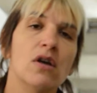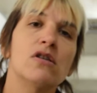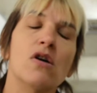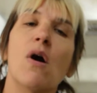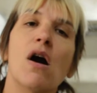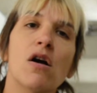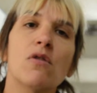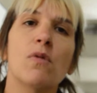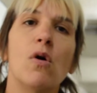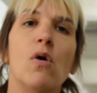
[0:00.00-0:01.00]
So our
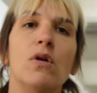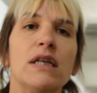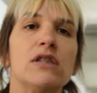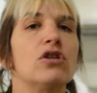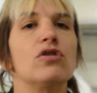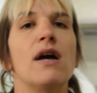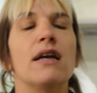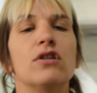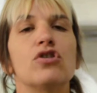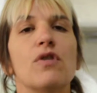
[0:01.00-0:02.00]
role is to try
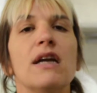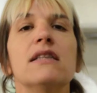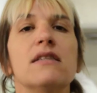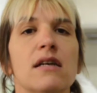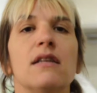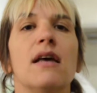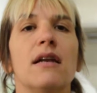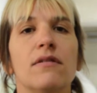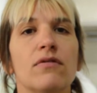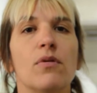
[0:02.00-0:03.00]
and translate that
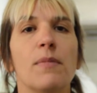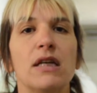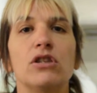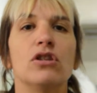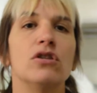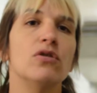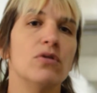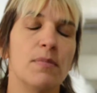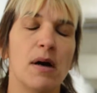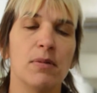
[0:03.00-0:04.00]
information to
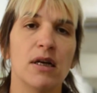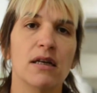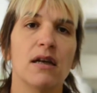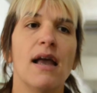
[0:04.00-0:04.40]
the public.